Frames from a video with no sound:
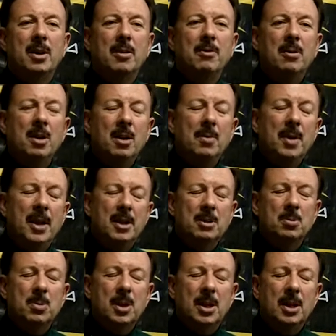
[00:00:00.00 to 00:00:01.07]
enough club
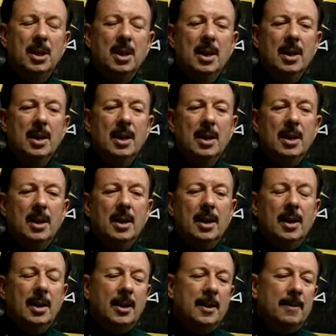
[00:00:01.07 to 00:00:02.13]
head speed.
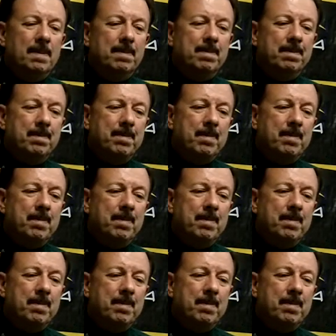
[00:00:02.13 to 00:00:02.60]
And